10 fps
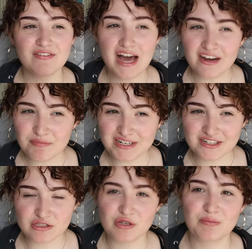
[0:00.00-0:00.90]
I've kind of been
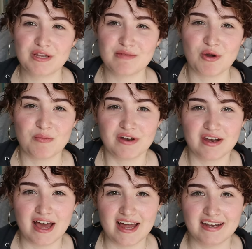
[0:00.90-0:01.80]
in a slump at the
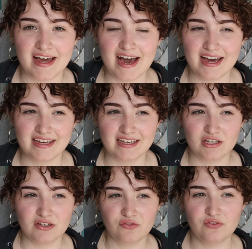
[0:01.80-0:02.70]
moment and
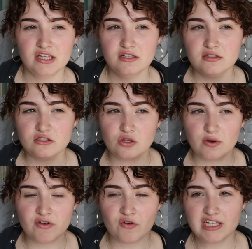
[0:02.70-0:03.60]
I feel as though
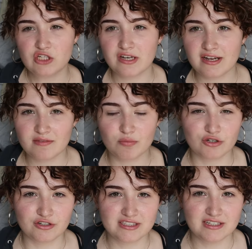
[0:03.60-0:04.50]
I've not really done anything
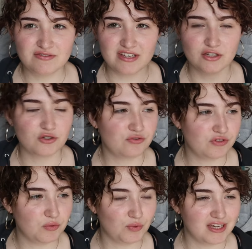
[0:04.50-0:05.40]
productive in a good
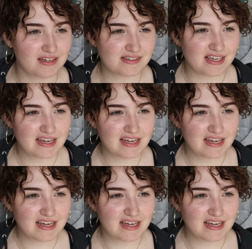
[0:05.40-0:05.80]
few weeks.